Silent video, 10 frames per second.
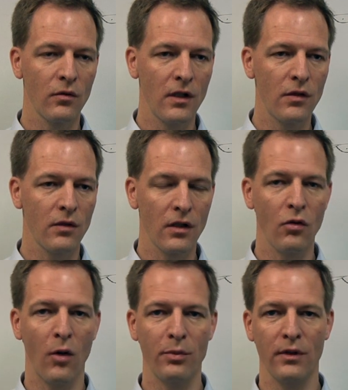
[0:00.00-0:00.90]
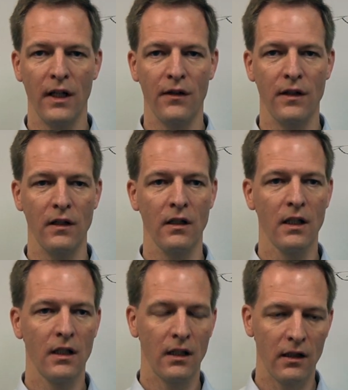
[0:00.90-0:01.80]
You need to incorporate the
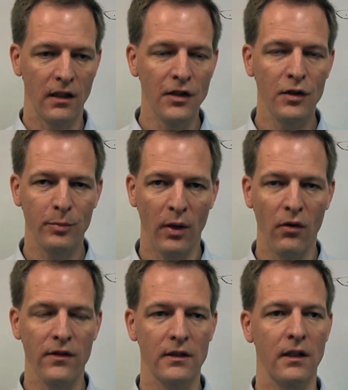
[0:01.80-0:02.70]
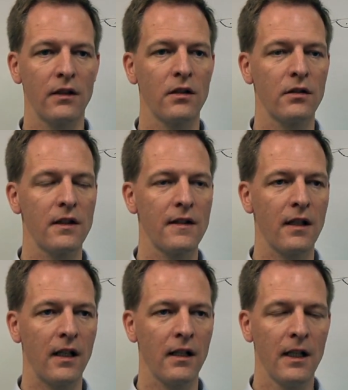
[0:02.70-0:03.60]
interposer in your
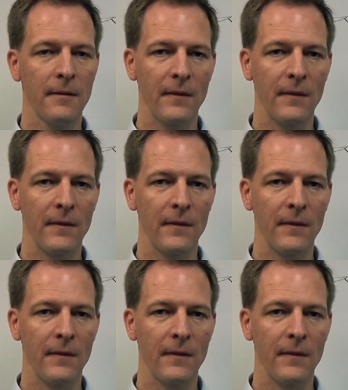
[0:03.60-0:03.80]
design.